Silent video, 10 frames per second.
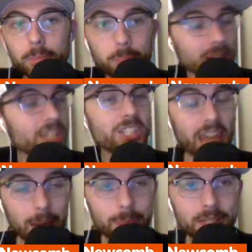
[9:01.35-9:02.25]
But he
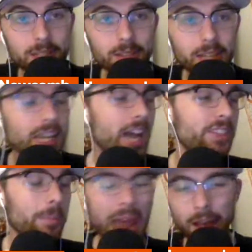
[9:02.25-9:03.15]
escaped. He got
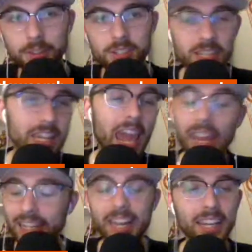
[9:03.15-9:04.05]
them outs. He
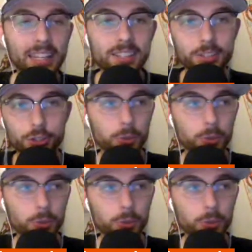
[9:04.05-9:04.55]
ate innings, as